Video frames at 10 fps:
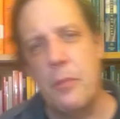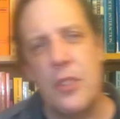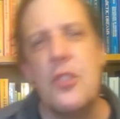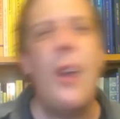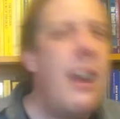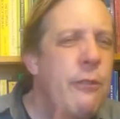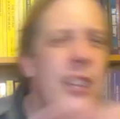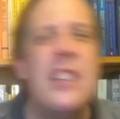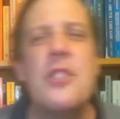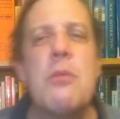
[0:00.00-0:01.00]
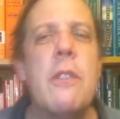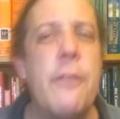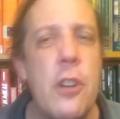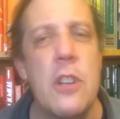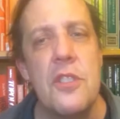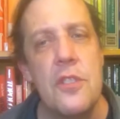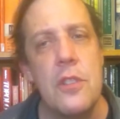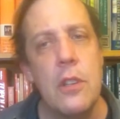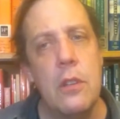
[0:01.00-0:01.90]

So everything's reversed.